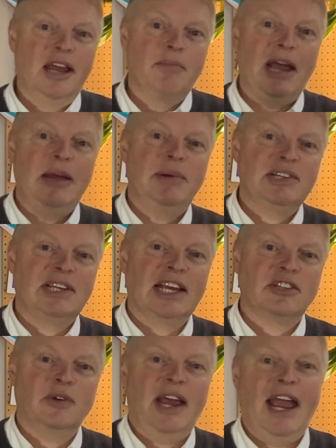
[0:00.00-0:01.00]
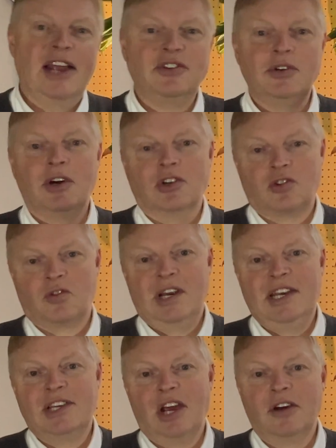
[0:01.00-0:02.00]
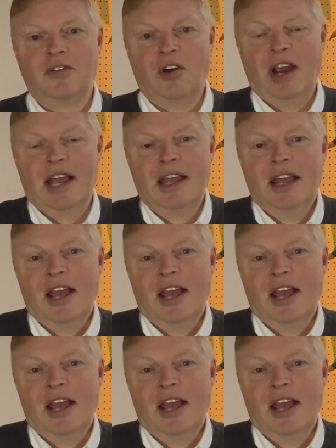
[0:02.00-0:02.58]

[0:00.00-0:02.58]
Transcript: maybe it's next to a hedge, you've got trees over it,